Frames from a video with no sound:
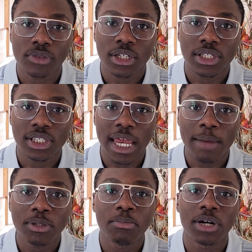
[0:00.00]

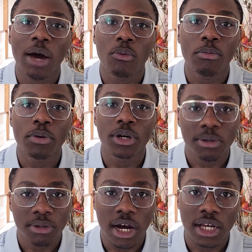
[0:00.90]
steps, but I will put
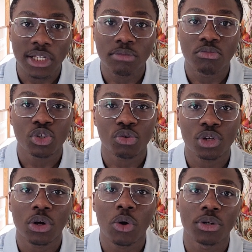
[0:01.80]

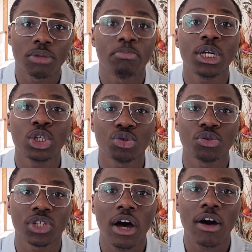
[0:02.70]
screen or
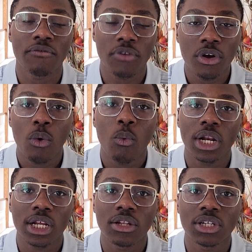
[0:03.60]
pictures of what
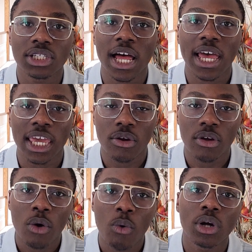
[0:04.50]
it looks like and
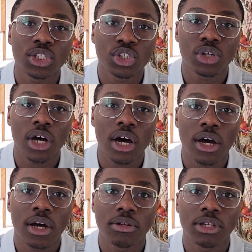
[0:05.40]
what
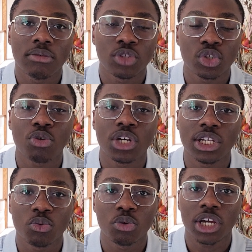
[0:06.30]

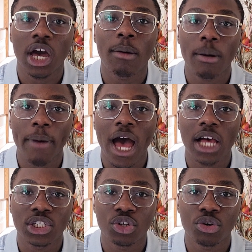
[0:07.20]
screens would come up
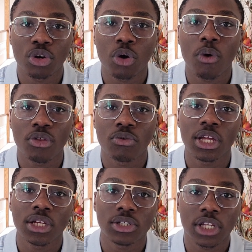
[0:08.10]
as you're going through the
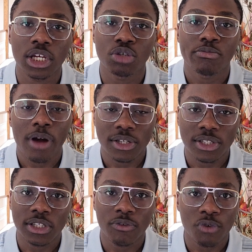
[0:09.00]
installation
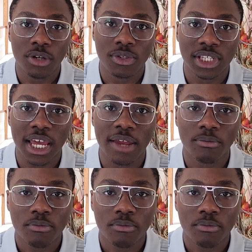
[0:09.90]
process of Windows 10.